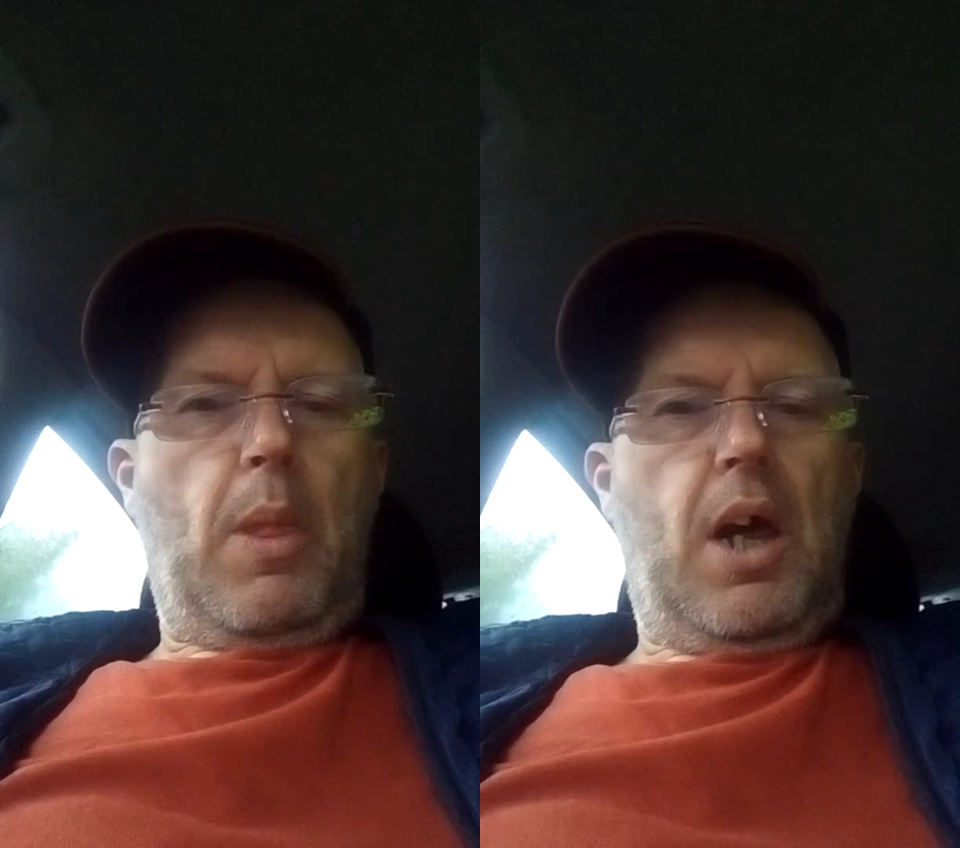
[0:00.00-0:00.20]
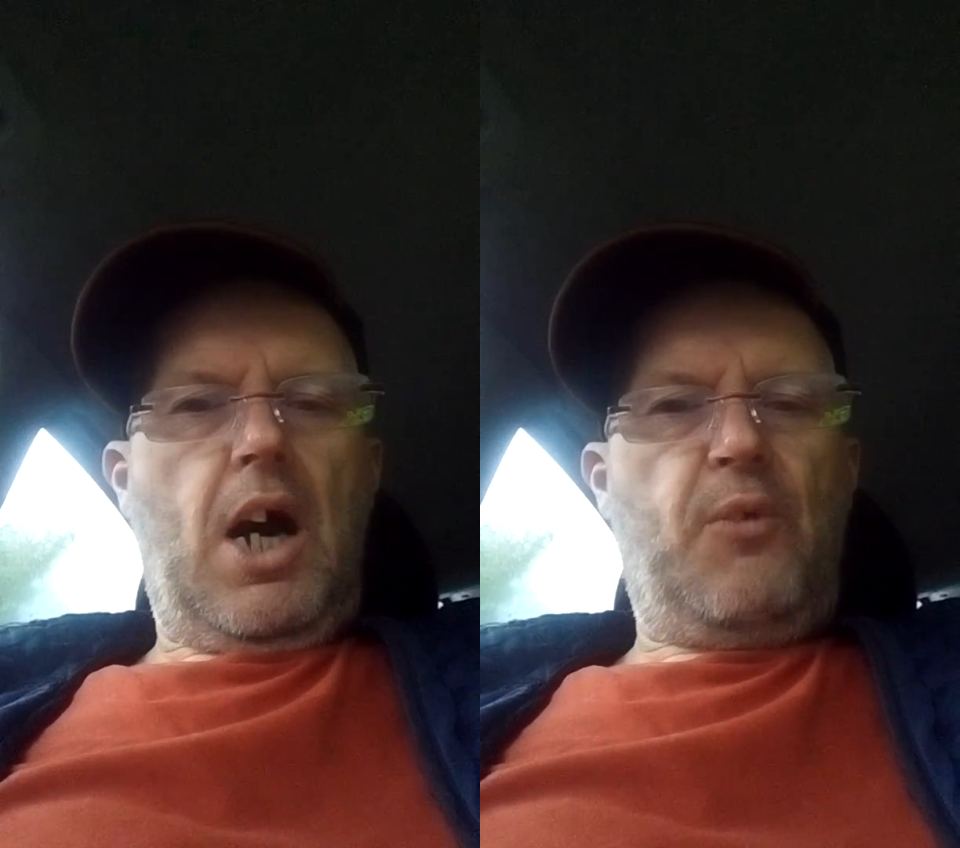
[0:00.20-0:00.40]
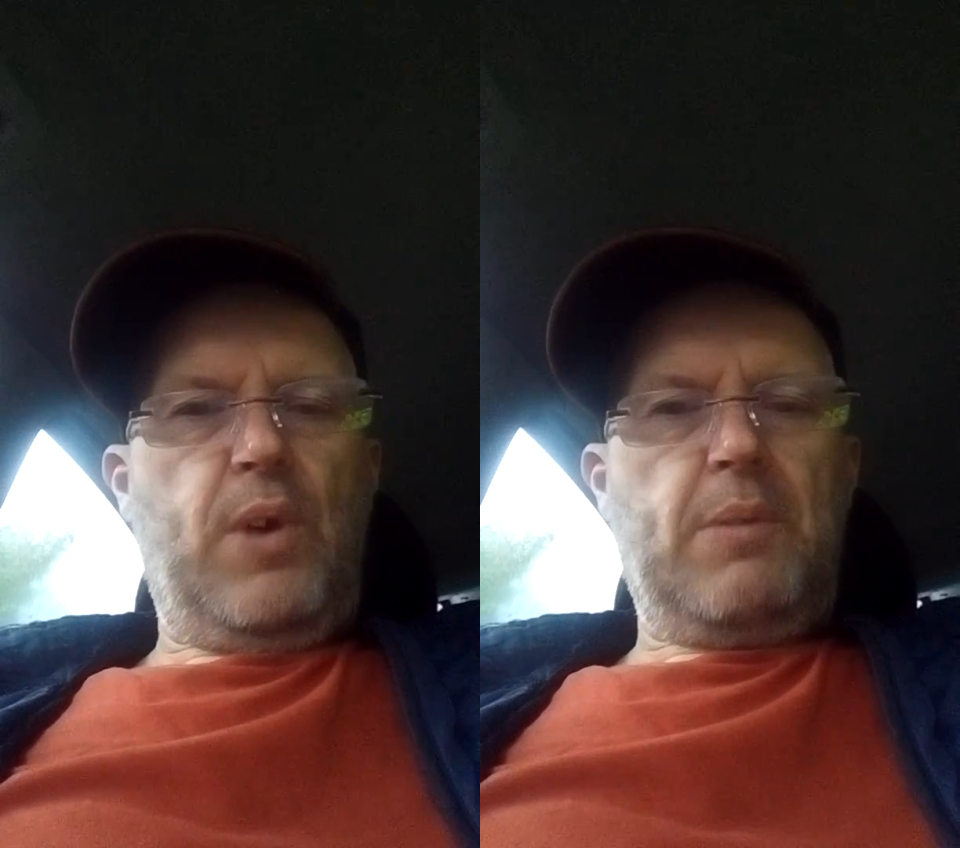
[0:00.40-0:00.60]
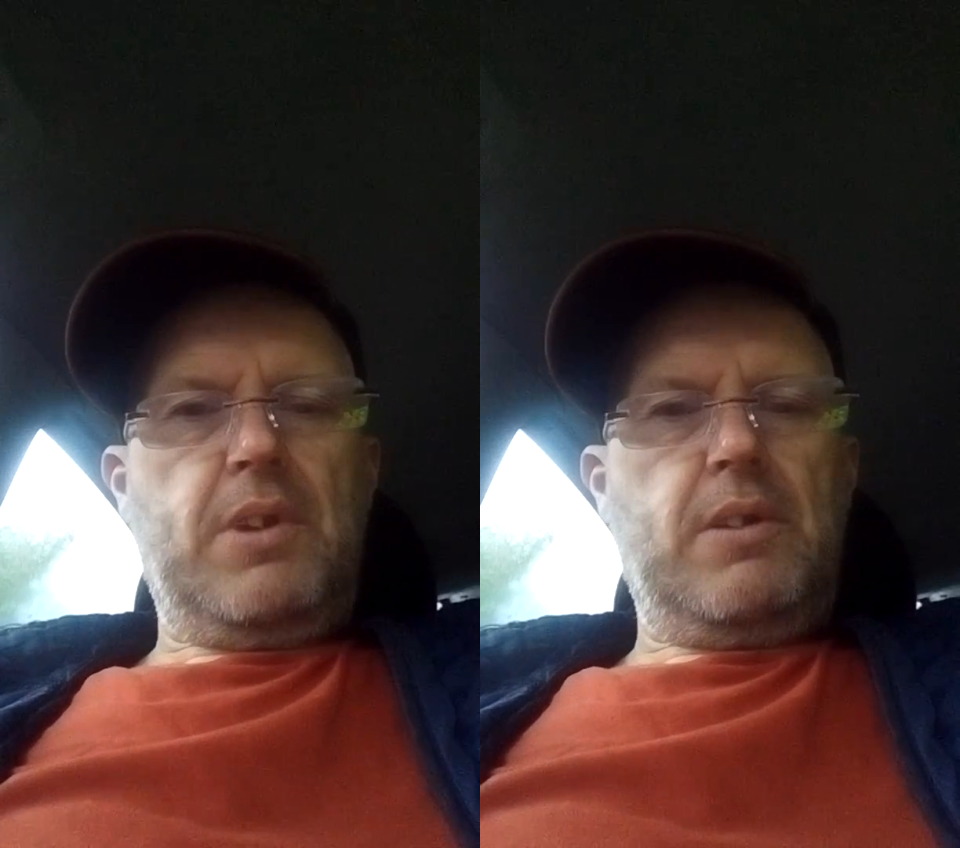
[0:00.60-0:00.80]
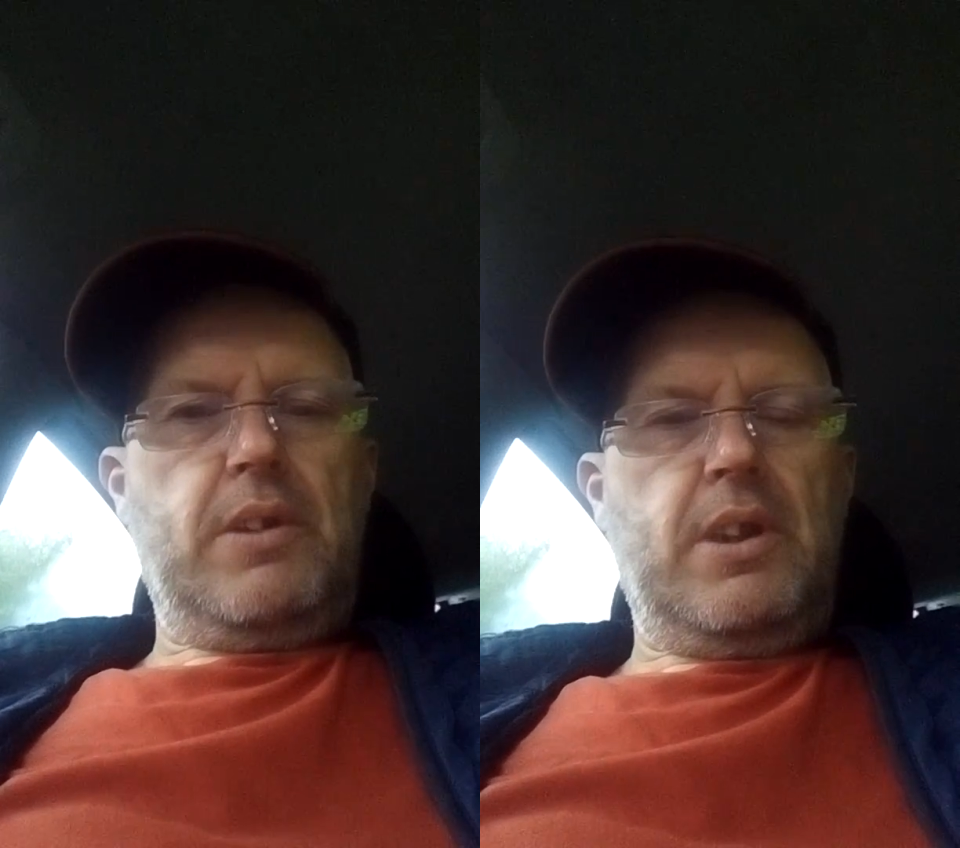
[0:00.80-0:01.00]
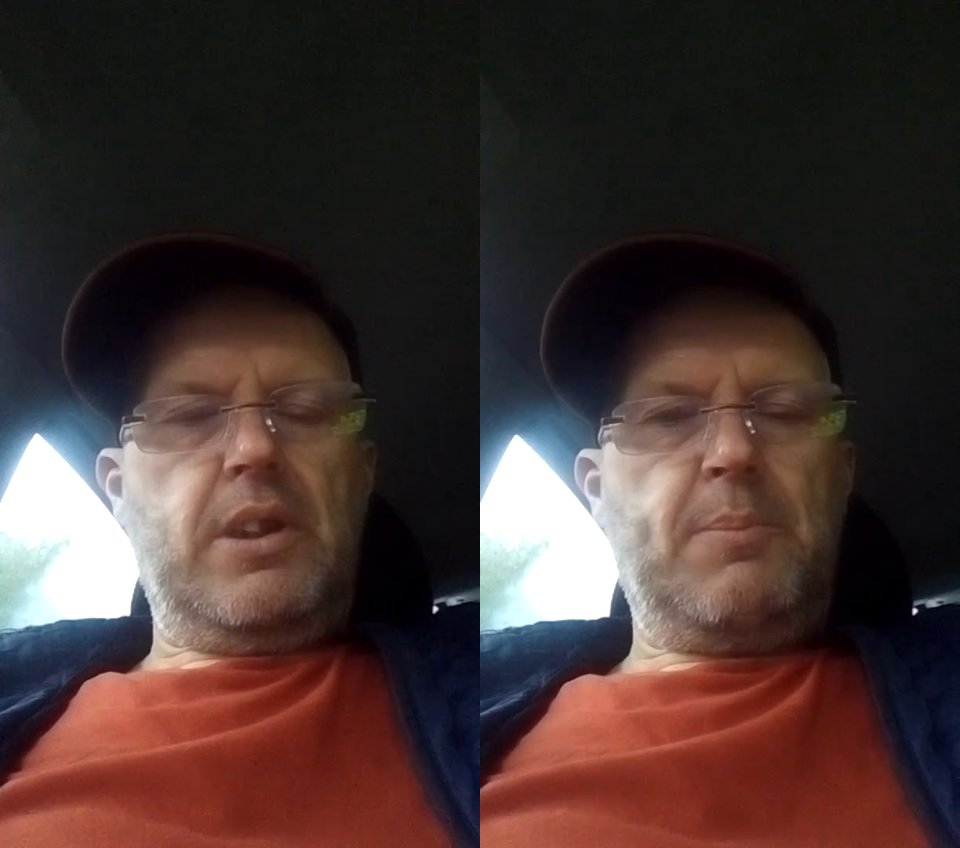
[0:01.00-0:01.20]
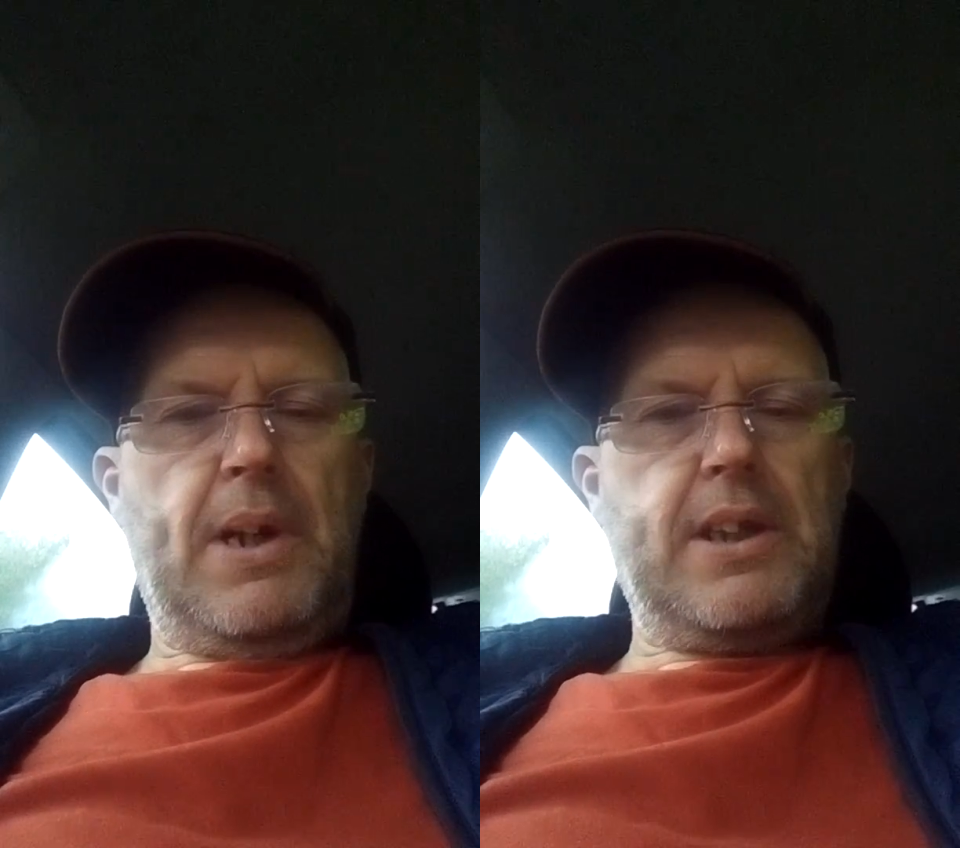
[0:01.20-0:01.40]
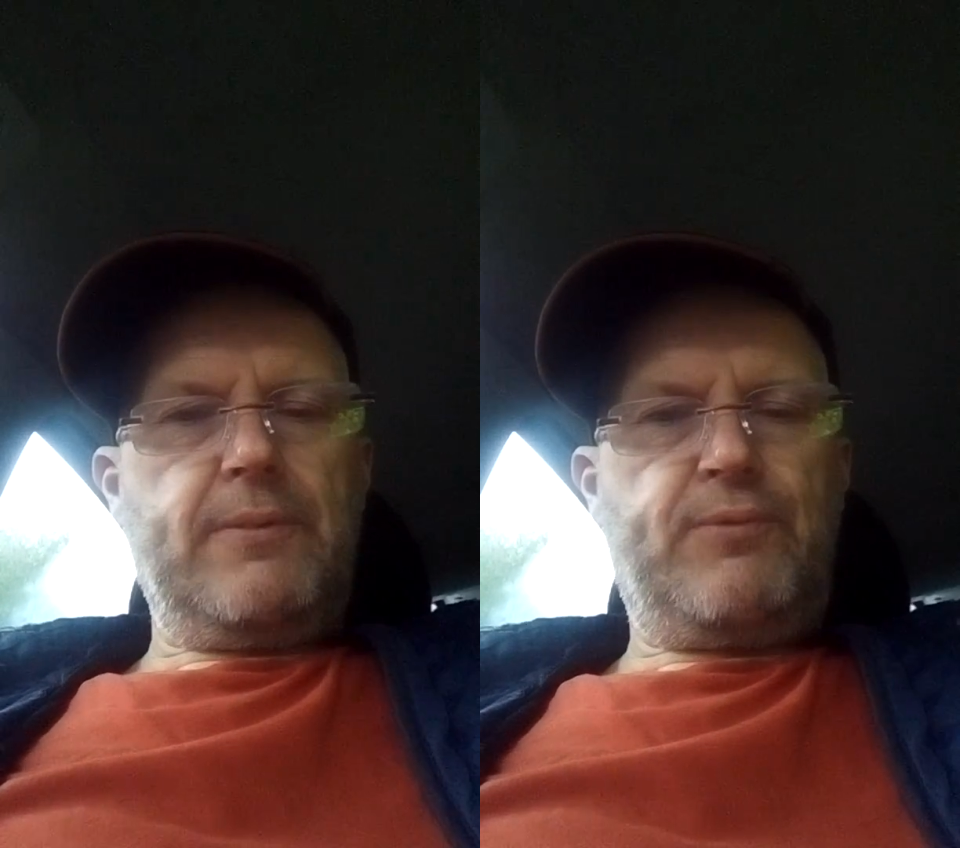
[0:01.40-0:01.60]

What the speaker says: halfway up the main